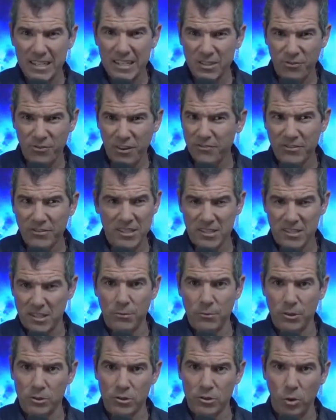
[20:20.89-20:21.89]
He's 50
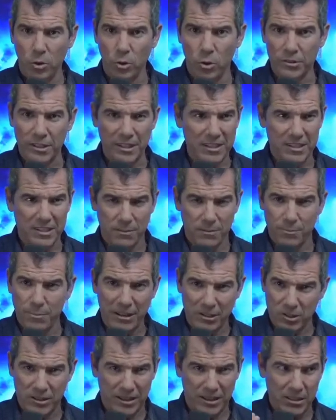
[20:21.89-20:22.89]
some years old and he's the
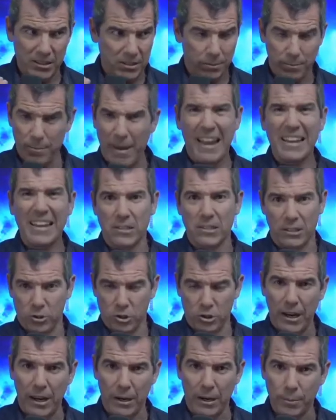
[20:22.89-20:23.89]
best. He's in
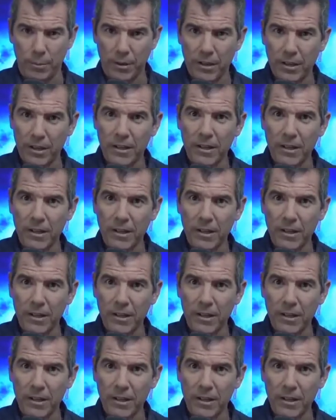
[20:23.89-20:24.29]
amazing shape.